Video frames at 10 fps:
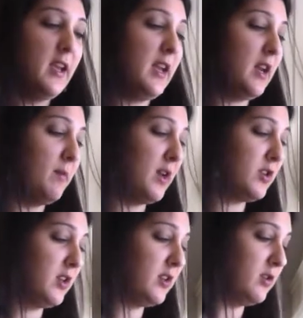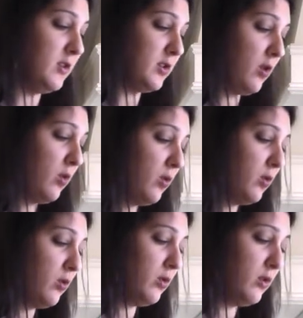And I'm actually going to do this
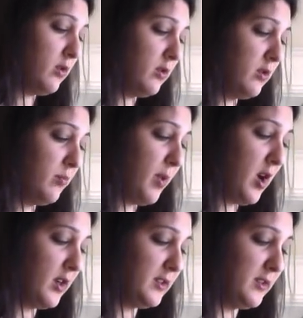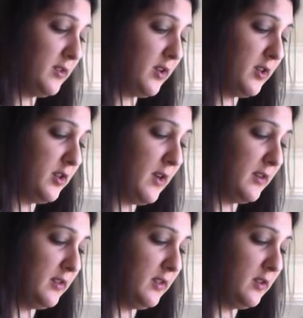whole box. It's 32
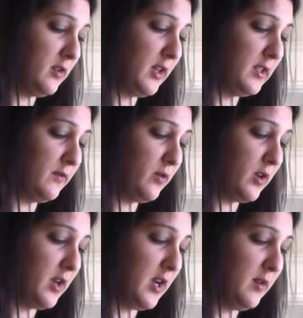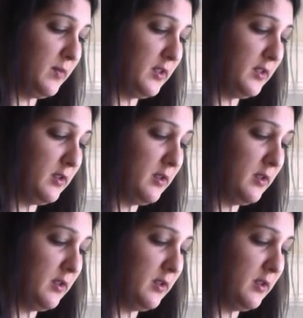ounces, so that's 4 cups.